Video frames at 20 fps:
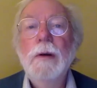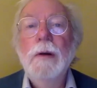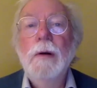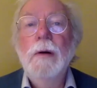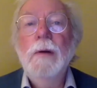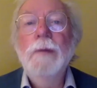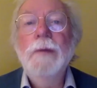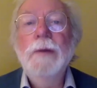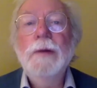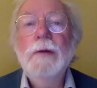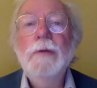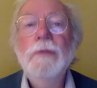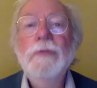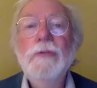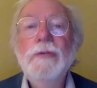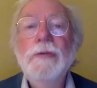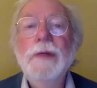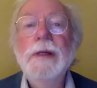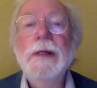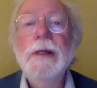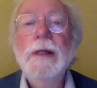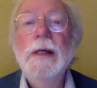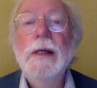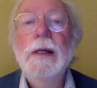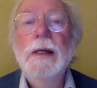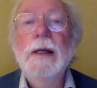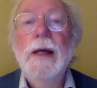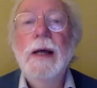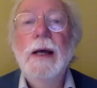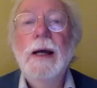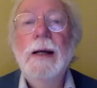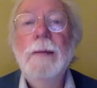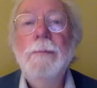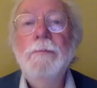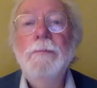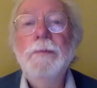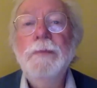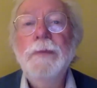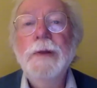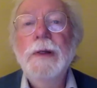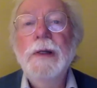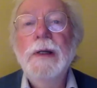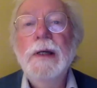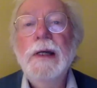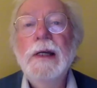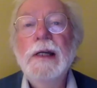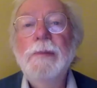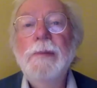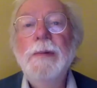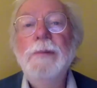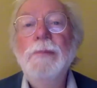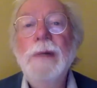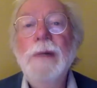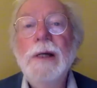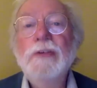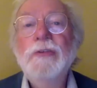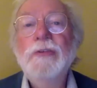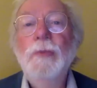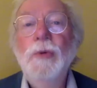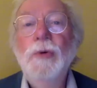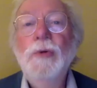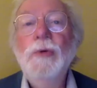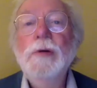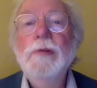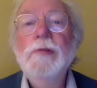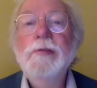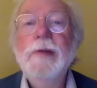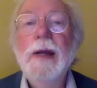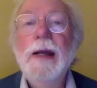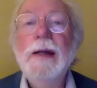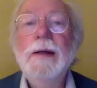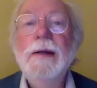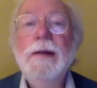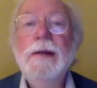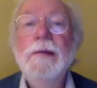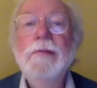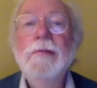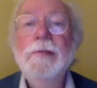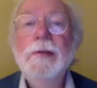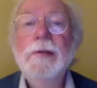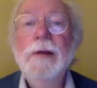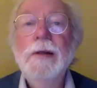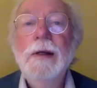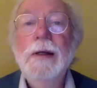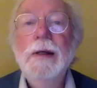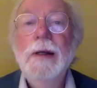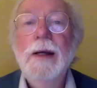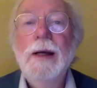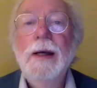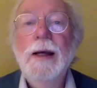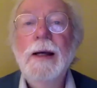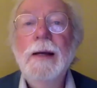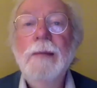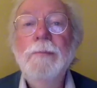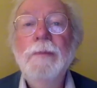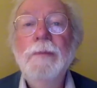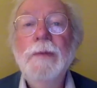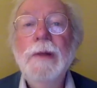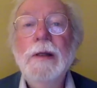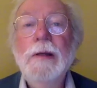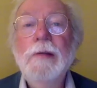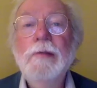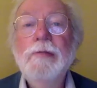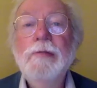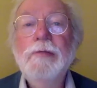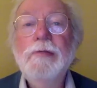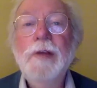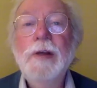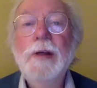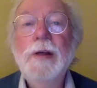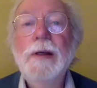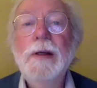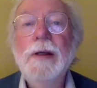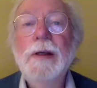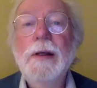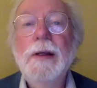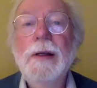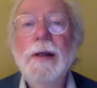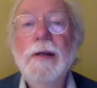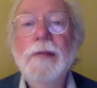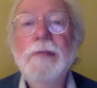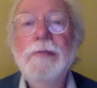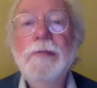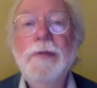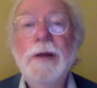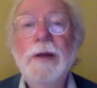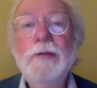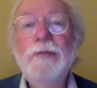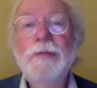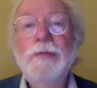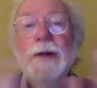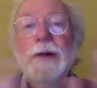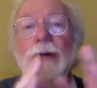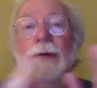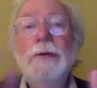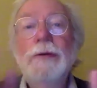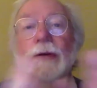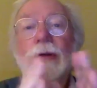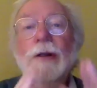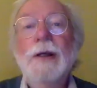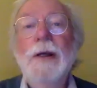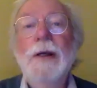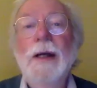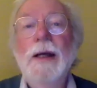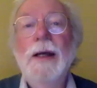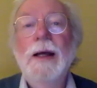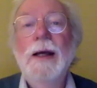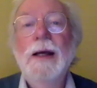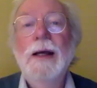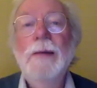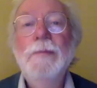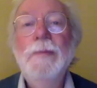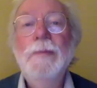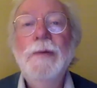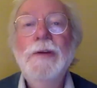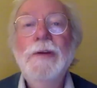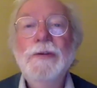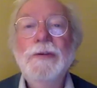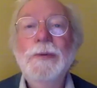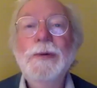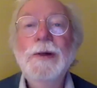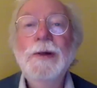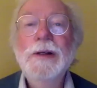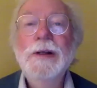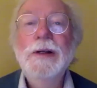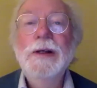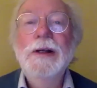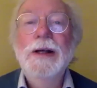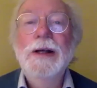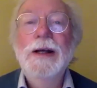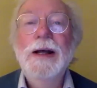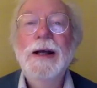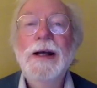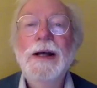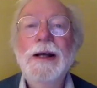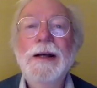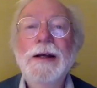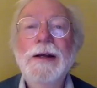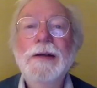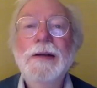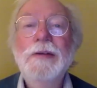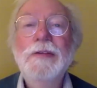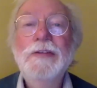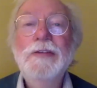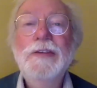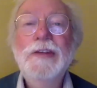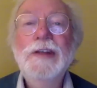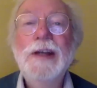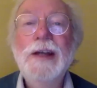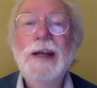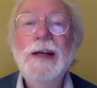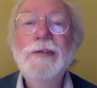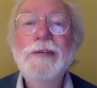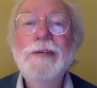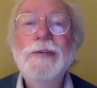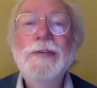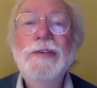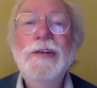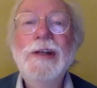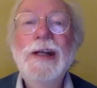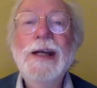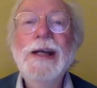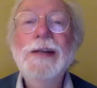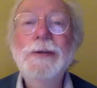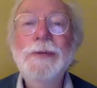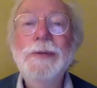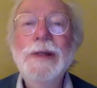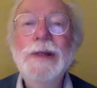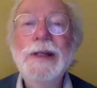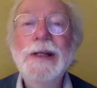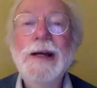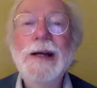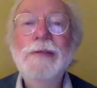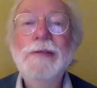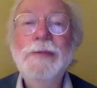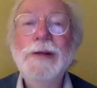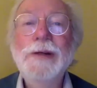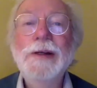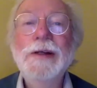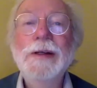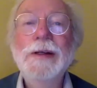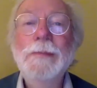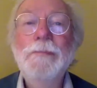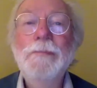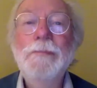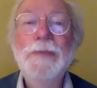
On the contrary, it'll be much more effective if we could, as it were, stick countries together within Africa.